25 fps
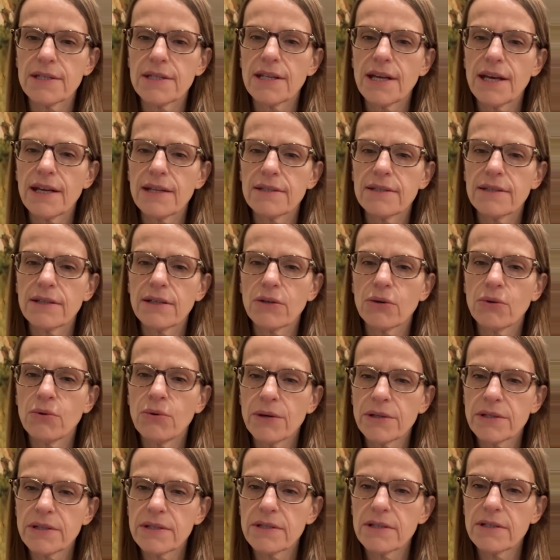that the
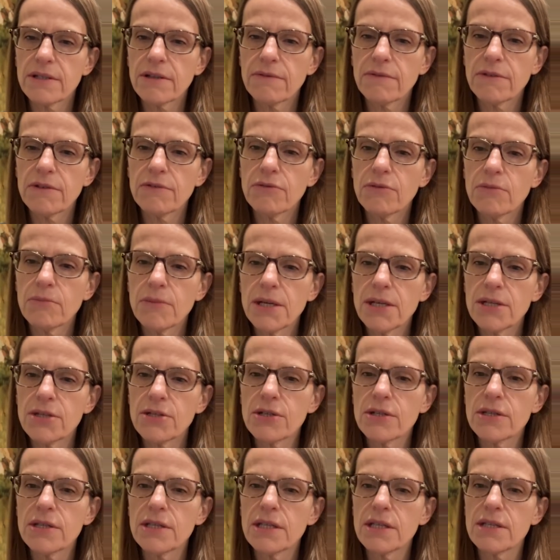quantitative
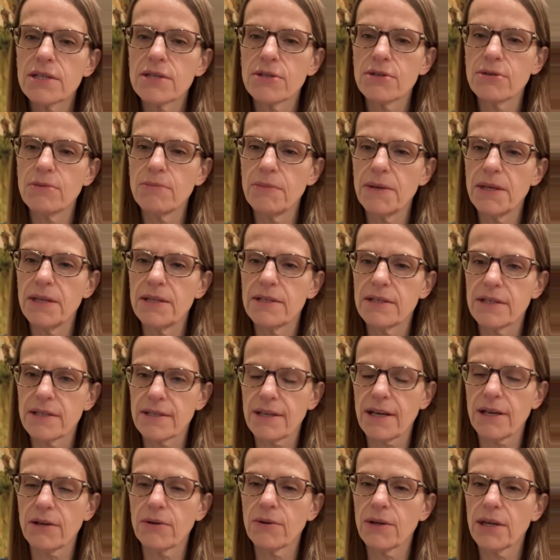information needs to be
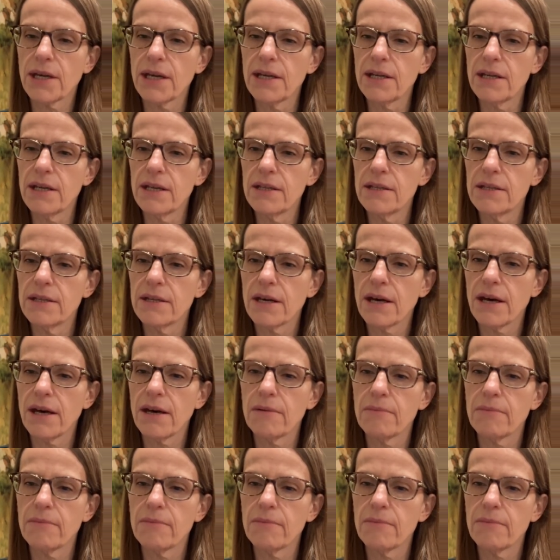disaggregated